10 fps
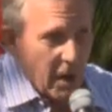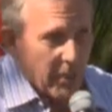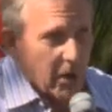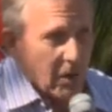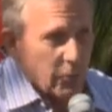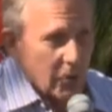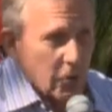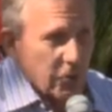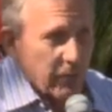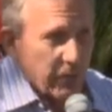because we're
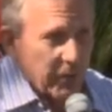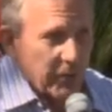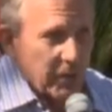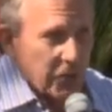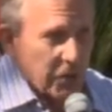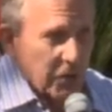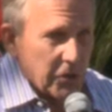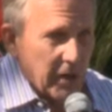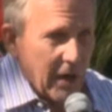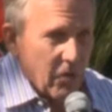losing 50 to
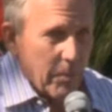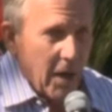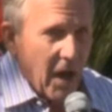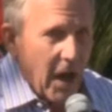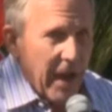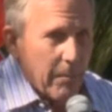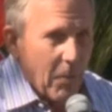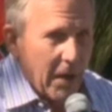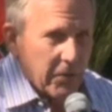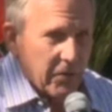60 of them a
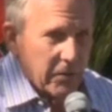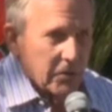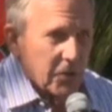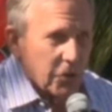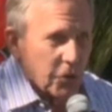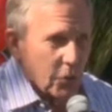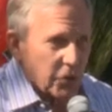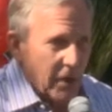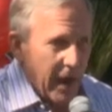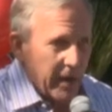month to
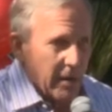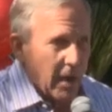suicide.